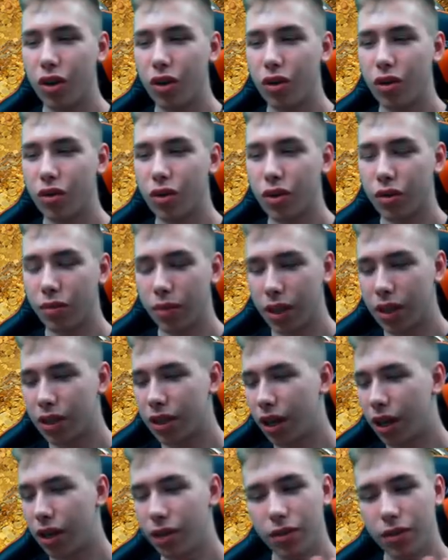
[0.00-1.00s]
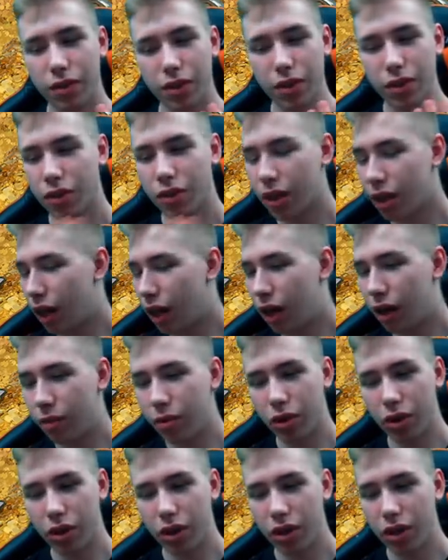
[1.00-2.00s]
you have big stuff, you get
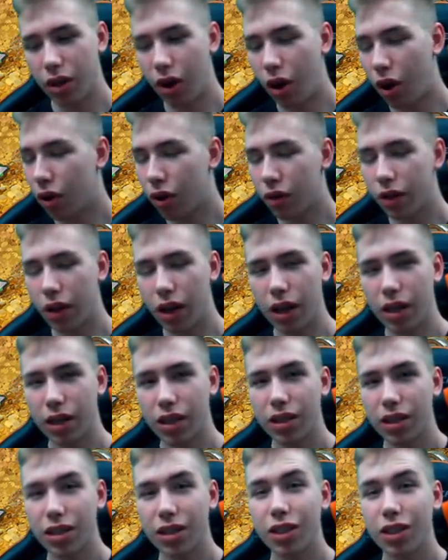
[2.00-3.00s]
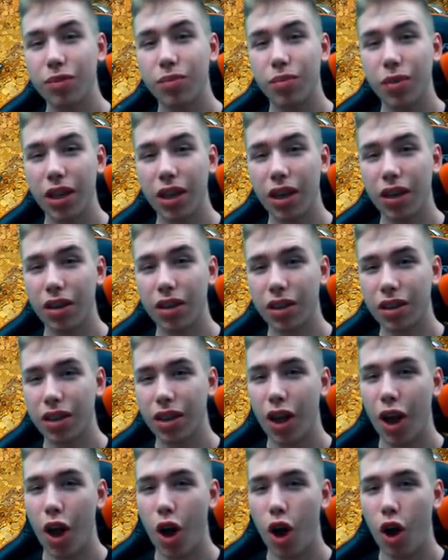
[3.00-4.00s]
armor, all of that. It's pretty good.
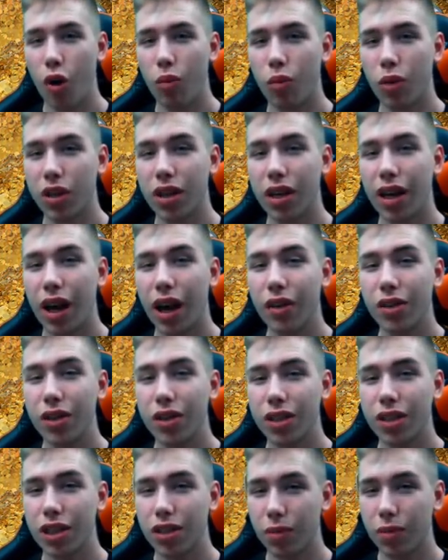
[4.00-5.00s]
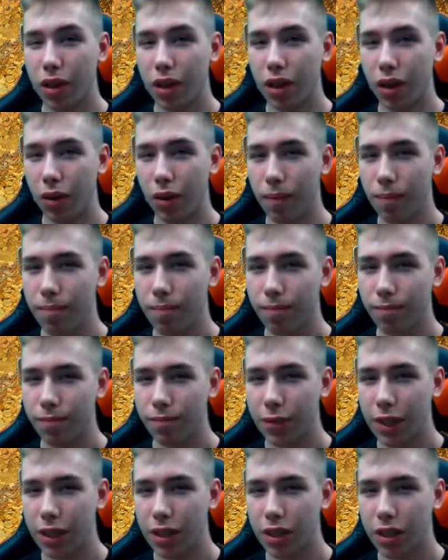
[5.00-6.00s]
What counters this one though?
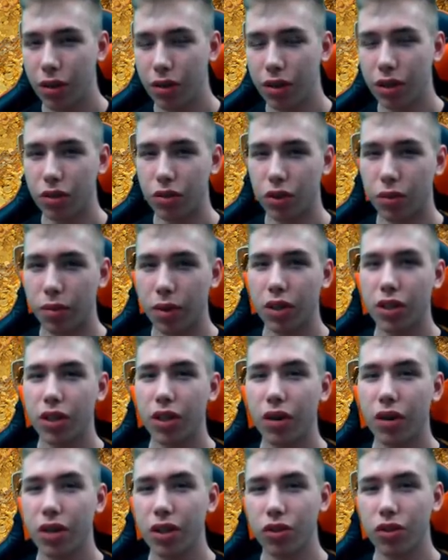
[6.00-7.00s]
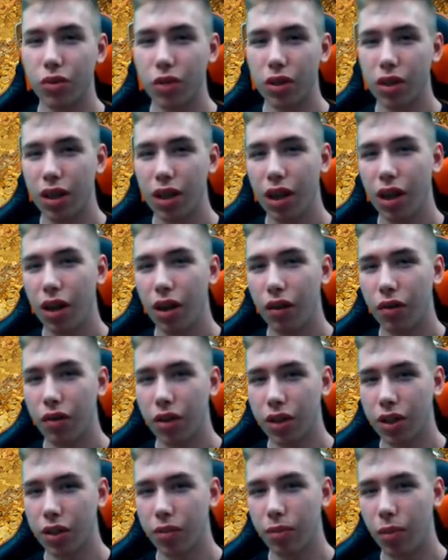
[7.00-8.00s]
Token Druid, because Token Druid
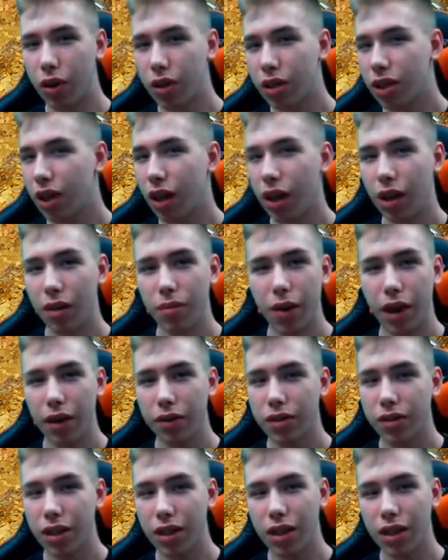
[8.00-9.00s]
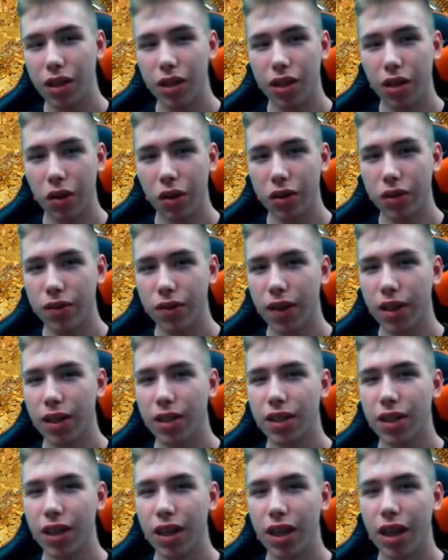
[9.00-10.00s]
plots the board, buffs it, goes
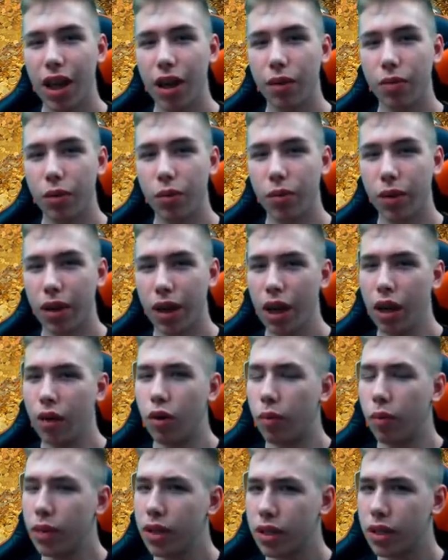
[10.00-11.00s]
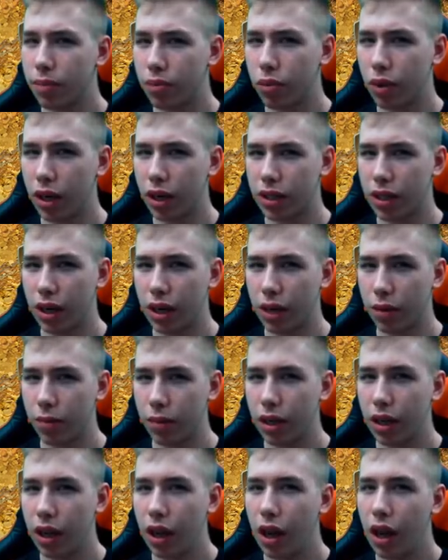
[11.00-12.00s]
face, and we win. What me surprised a little bit,